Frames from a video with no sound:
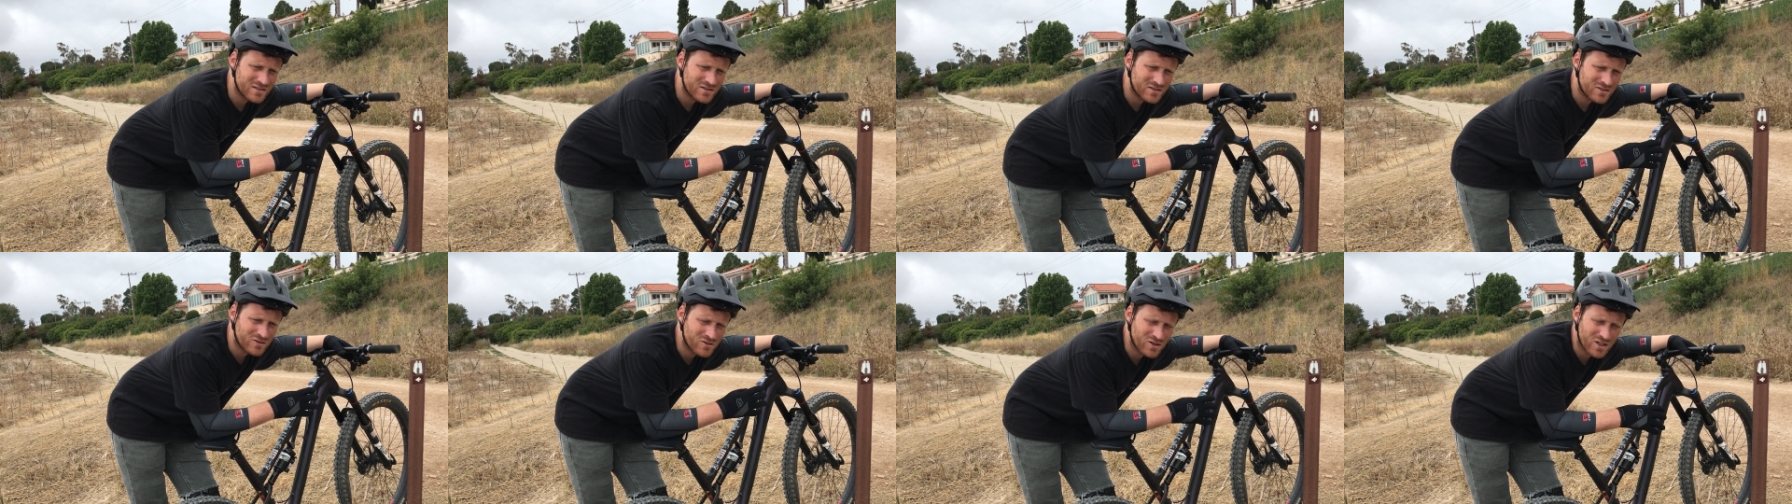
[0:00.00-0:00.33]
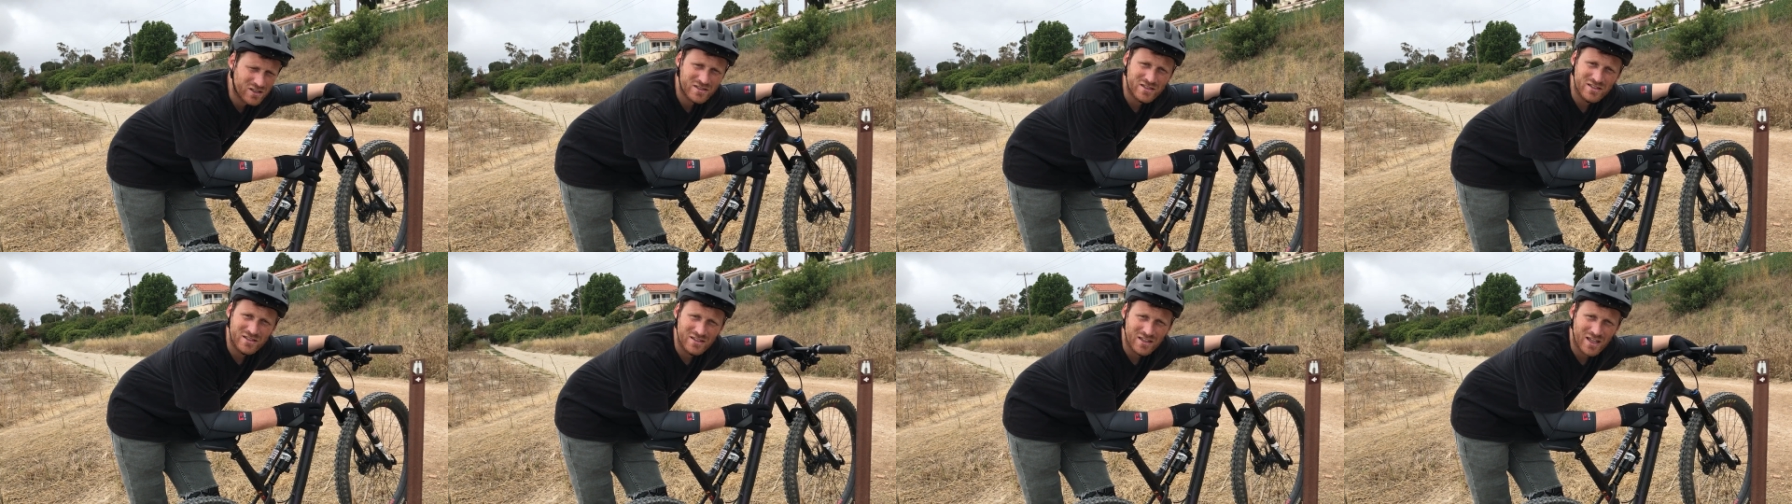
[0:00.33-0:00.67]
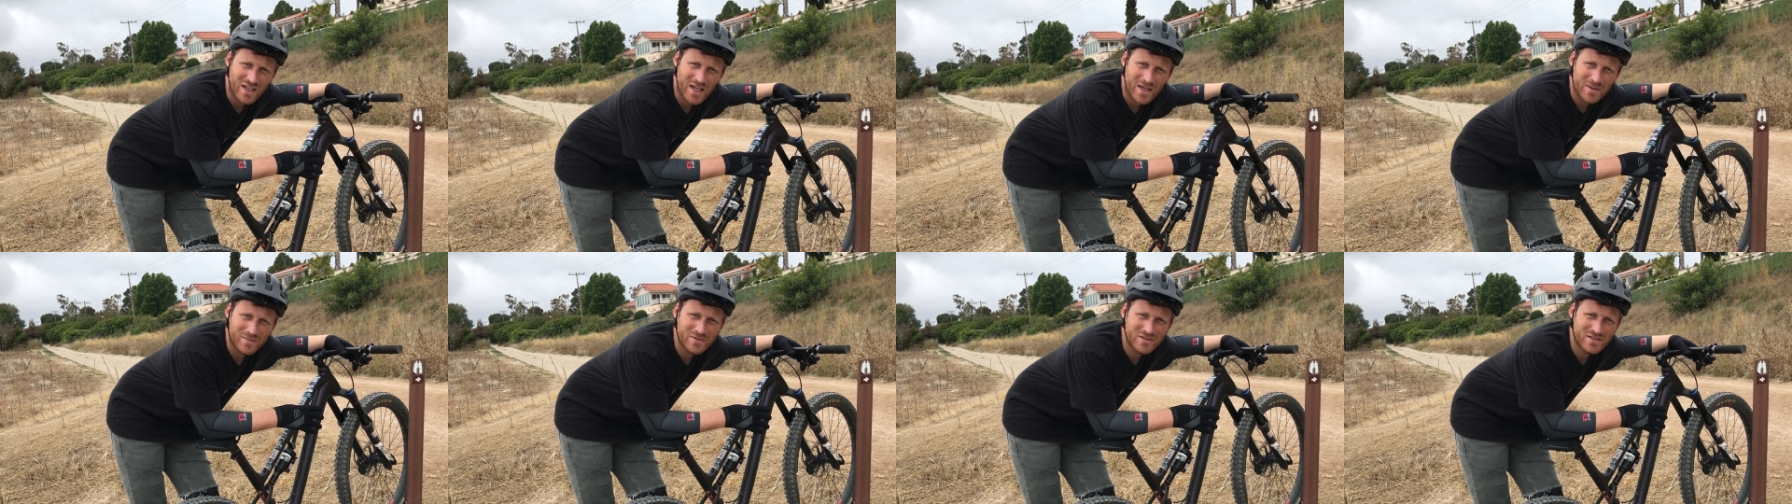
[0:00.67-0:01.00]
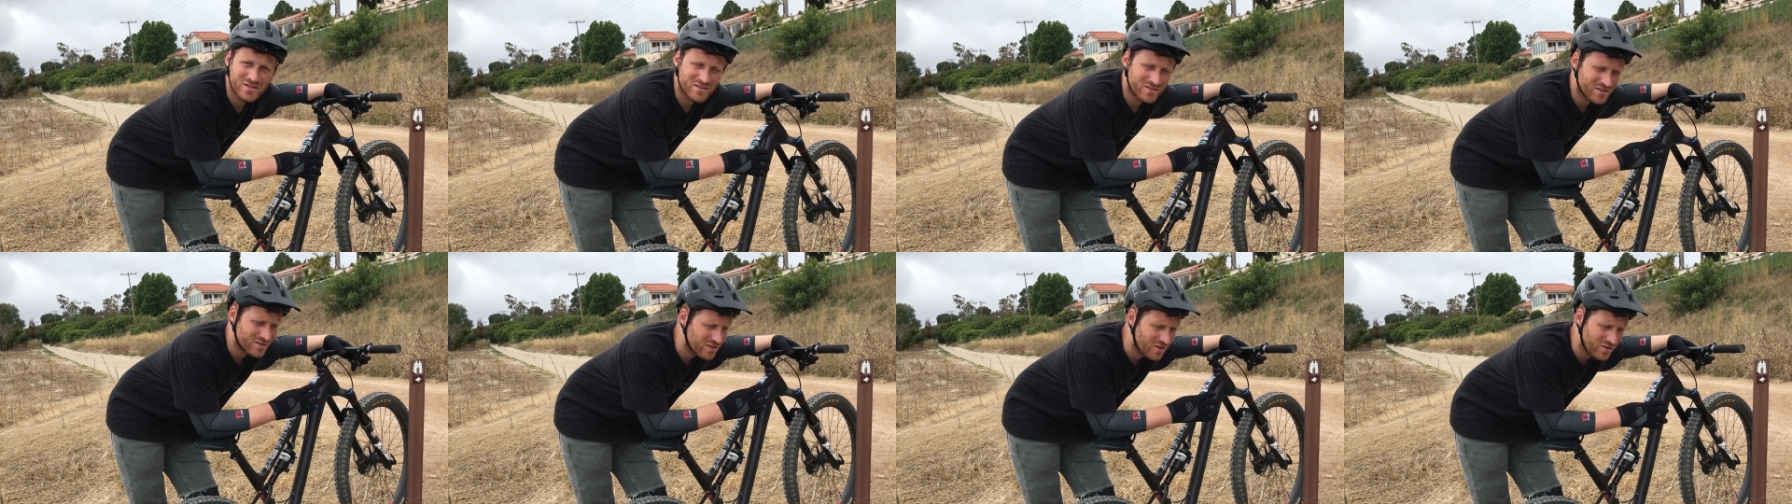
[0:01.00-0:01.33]
crushing laps,
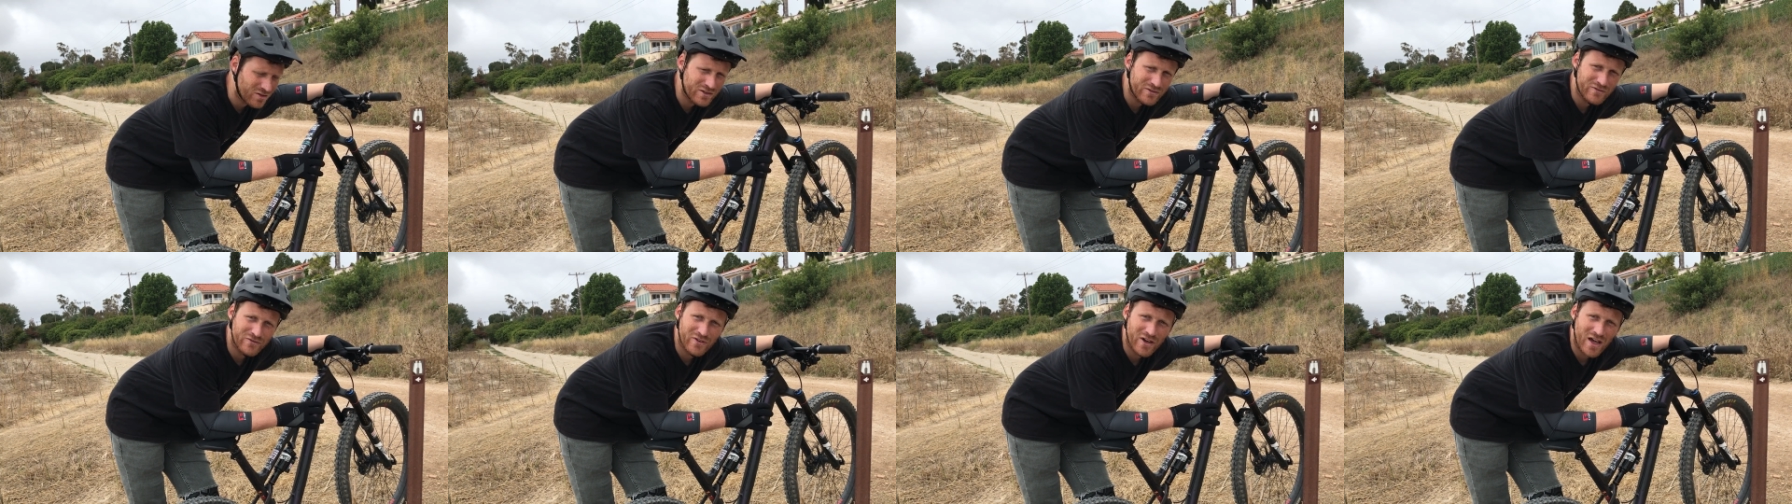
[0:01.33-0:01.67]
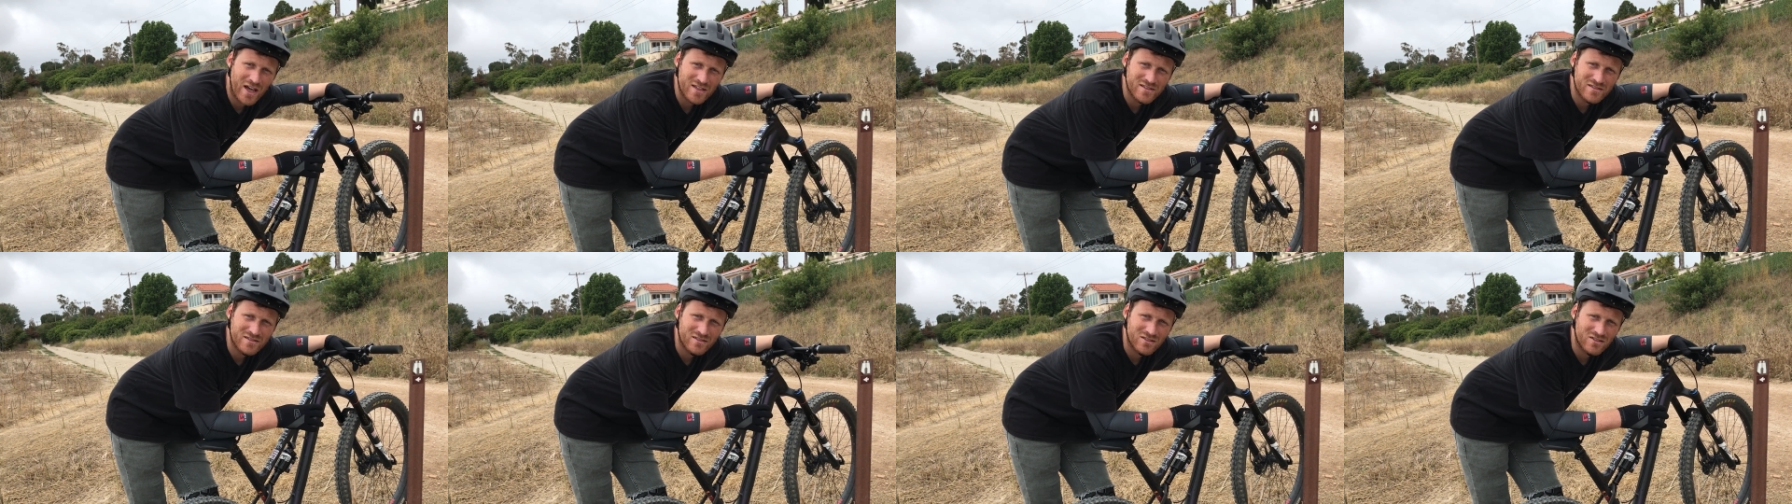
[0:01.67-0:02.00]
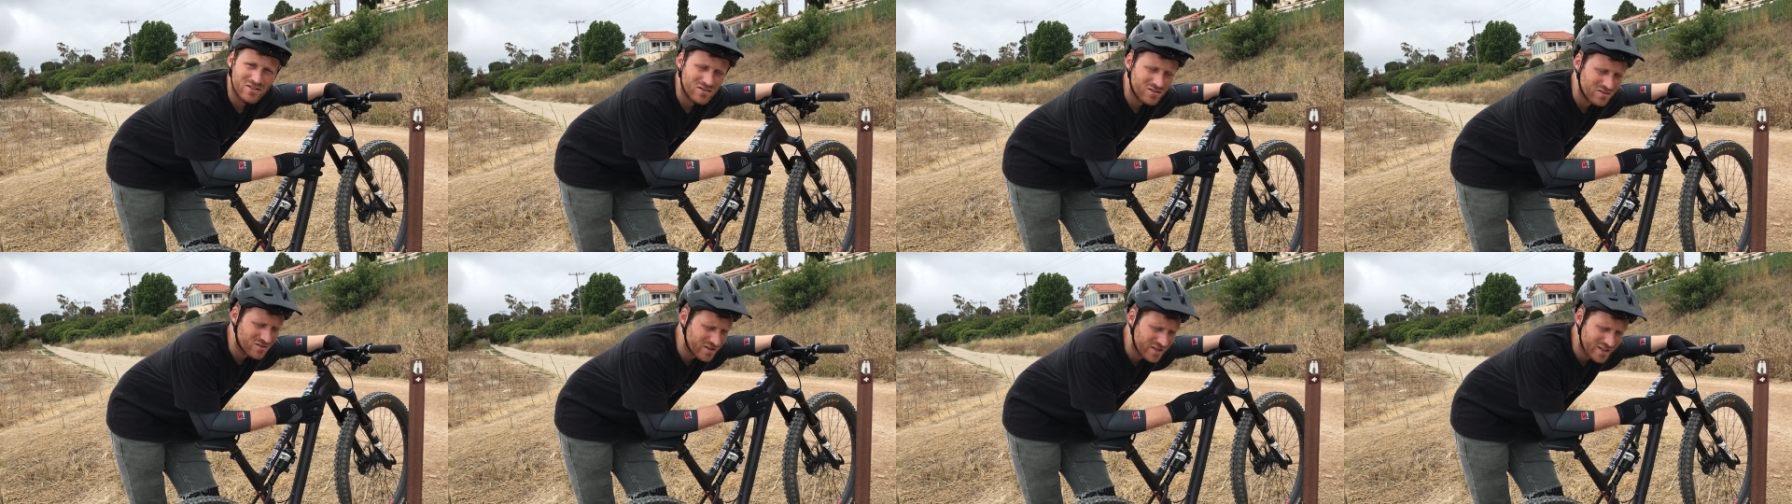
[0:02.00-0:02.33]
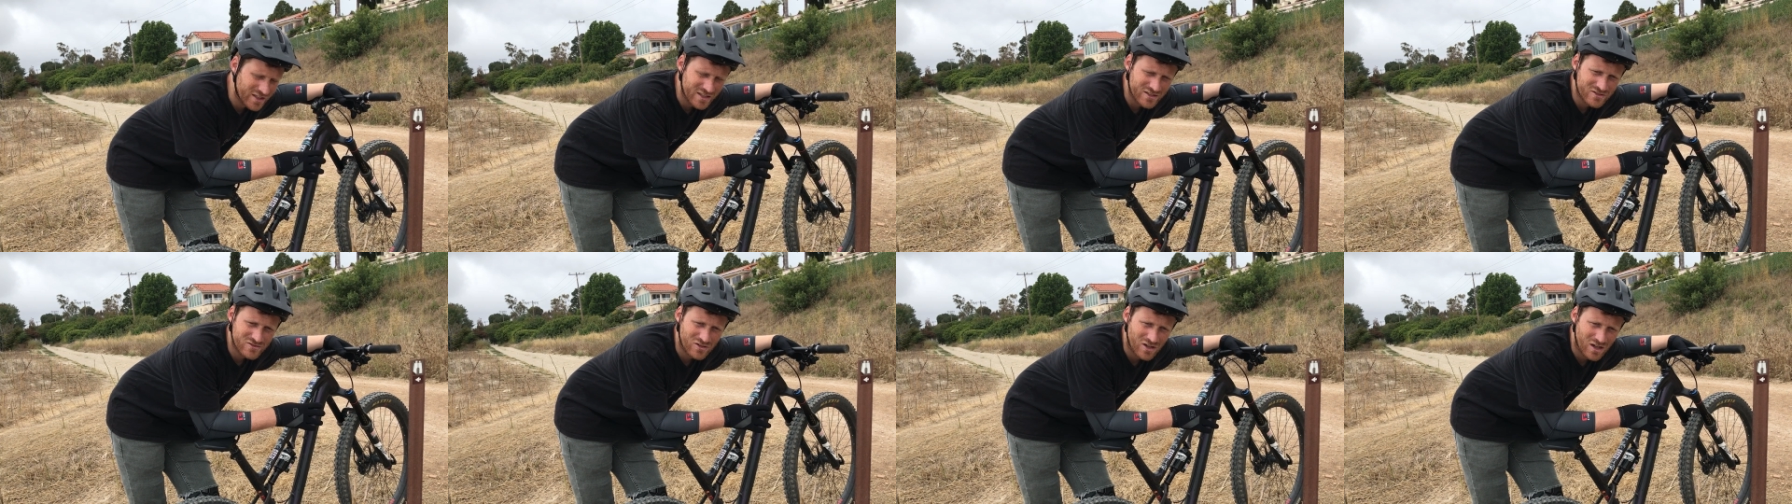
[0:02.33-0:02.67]
going faster, looking
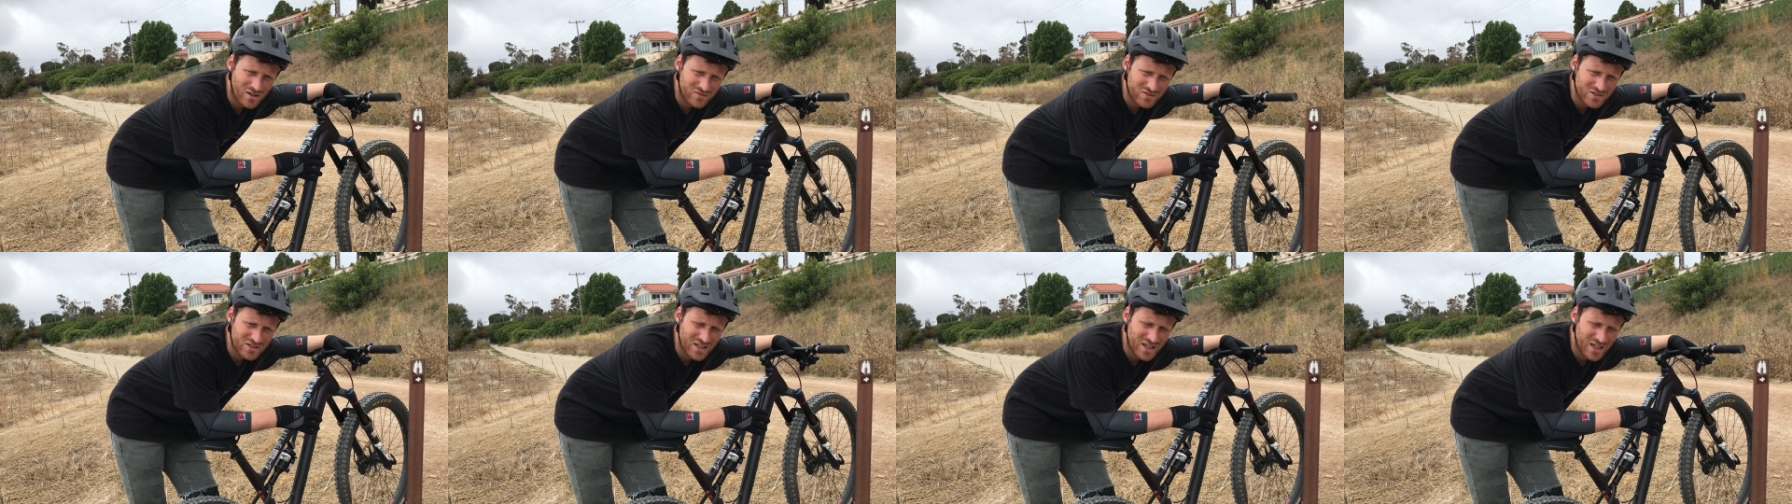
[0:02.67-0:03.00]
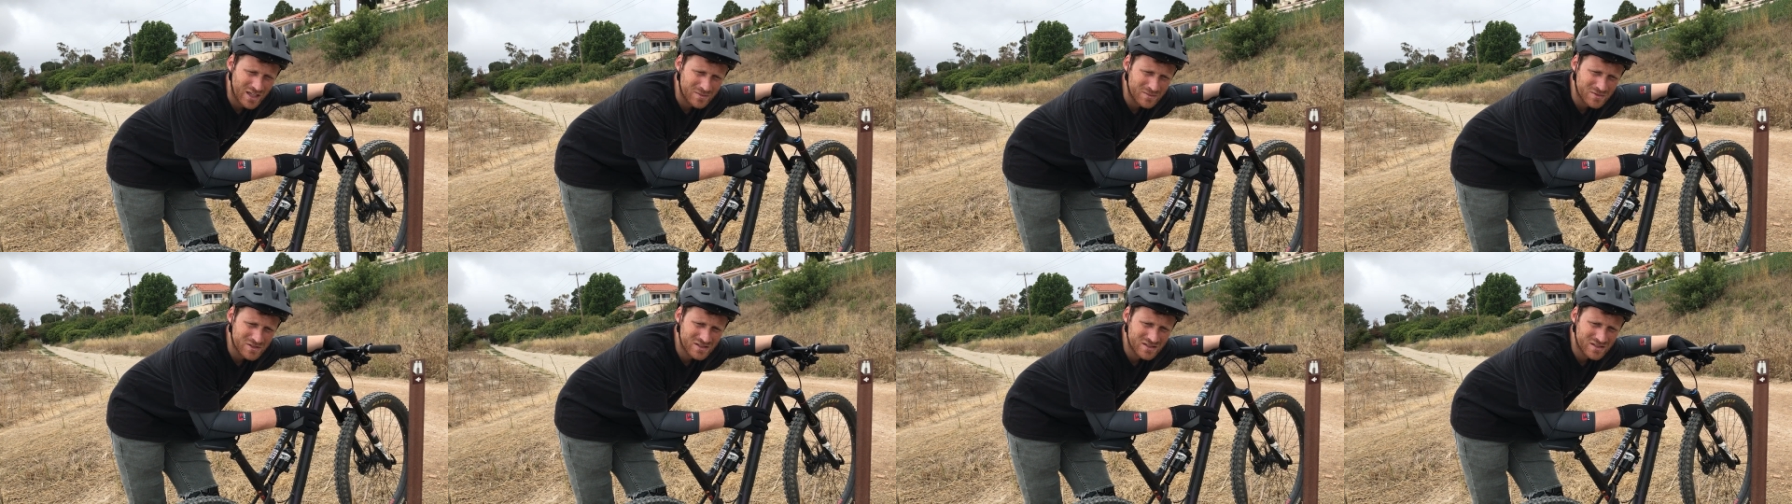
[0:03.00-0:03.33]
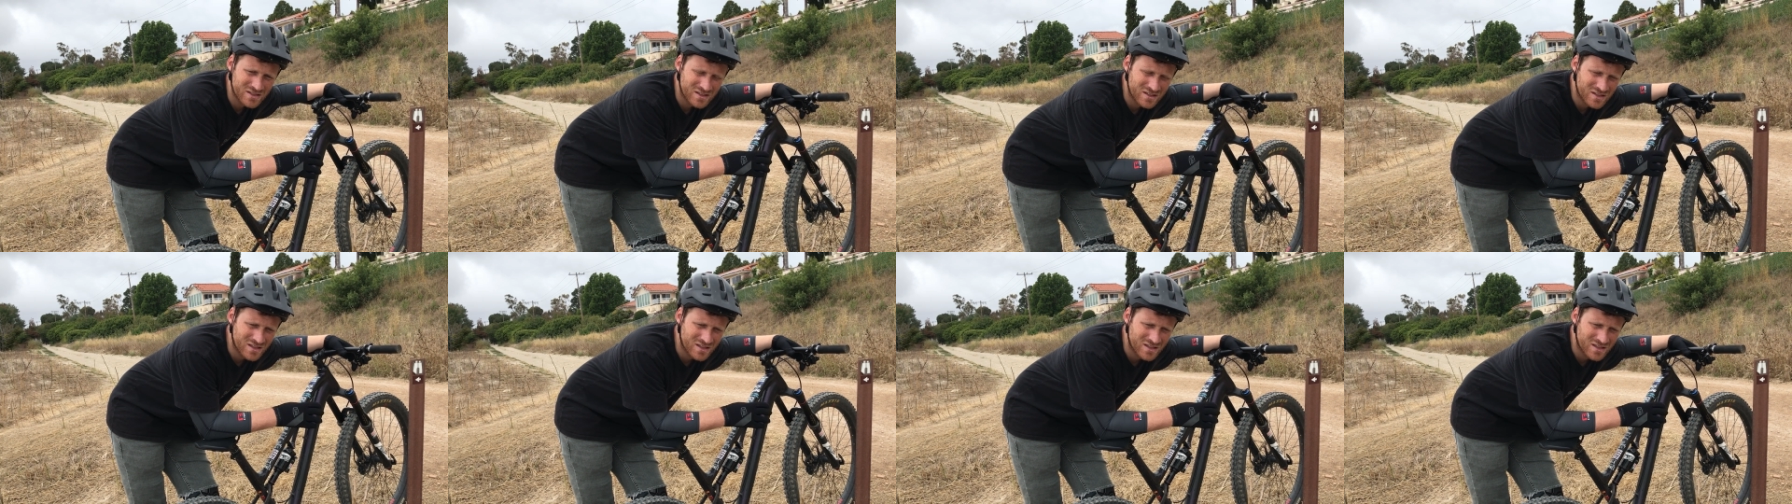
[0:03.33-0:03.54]
at Strava times.